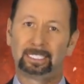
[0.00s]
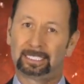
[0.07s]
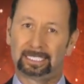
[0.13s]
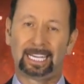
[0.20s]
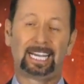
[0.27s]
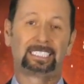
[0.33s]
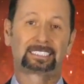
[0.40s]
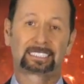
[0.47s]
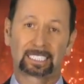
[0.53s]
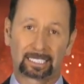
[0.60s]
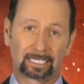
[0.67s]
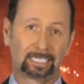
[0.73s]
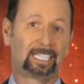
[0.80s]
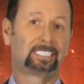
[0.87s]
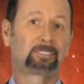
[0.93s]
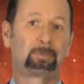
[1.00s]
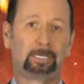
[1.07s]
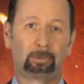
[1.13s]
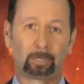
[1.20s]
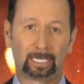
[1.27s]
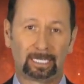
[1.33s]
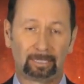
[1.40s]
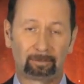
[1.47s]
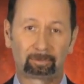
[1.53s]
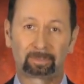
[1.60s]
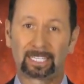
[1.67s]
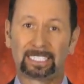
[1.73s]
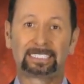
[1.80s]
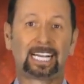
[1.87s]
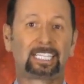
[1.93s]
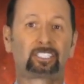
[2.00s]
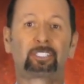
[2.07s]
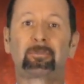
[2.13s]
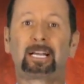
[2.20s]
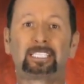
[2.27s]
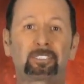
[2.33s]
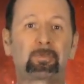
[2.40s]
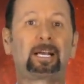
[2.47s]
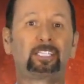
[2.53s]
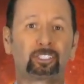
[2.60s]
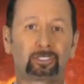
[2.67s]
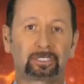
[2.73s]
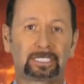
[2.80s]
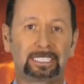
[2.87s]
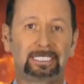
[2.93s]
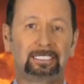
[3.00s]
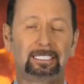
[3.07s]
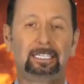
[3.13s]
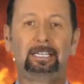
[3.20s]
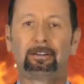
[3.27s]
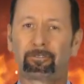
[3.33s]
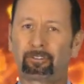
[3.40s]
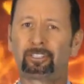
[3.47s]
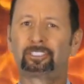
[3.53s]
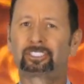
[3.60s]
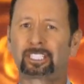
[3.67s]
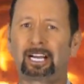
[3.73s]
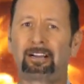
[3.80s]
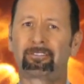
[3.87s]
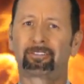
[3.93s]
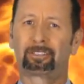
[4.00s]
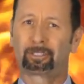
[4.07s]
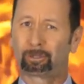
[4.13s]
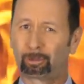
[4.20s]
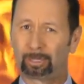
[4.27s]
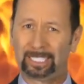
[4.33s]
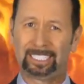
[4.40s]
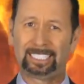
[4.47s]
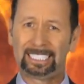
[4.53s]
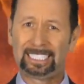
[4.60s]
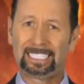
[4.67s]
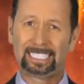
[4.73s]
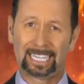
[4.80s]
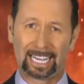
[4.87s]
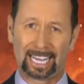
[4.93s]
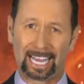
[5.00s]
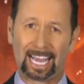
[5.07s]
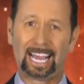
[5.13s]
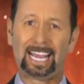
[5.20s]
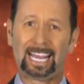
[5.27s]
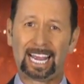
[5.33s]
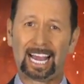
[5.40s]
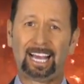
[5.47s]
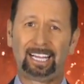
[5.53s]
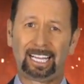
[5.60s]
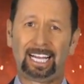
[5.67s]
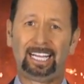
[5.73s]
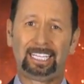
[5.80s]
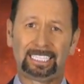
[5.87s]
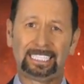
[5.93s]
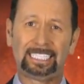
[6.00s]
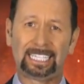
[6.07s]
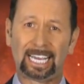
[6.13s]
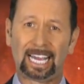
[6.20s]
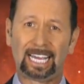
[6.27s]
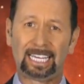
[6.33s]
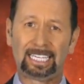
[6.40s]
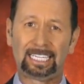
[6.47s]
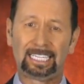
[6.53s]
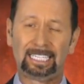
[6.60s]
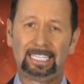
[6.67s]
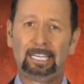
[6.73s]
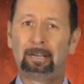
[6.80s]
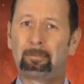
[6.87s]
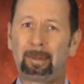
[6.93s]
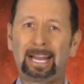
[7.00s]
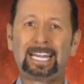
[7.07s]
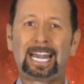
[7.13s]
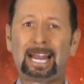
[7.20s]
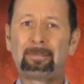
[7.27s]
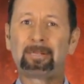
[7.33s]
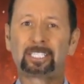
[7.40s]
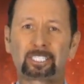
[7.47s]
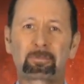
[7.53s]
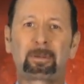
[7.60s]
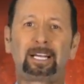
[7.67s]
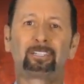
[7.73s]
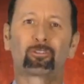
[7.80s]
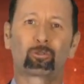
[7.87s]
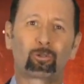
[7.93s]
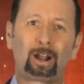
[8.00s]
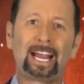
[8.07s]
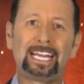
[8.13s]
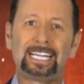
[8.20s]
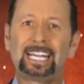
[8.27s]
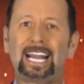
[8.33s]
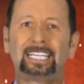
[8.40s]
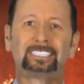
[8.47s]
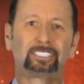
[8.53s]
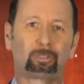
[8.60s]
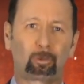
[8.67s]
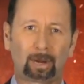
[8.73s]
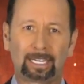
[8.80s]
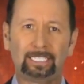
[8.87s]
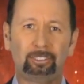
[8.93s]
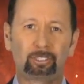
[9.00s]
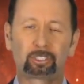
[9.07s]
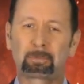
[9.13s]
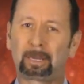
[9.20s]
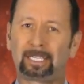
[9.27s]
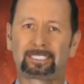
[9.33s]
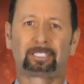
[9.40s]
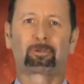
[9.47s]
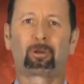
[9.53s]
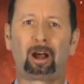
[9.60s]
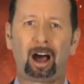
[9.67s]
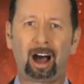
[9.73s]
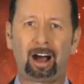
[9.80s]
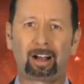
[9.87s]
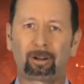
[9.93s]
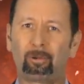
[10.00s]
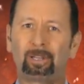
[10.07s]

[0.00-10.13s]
Yes, let's be real. That's actually my specialty. First off, really? A-L-L-E-N? My name is spelled right next to where you spelled it wrong.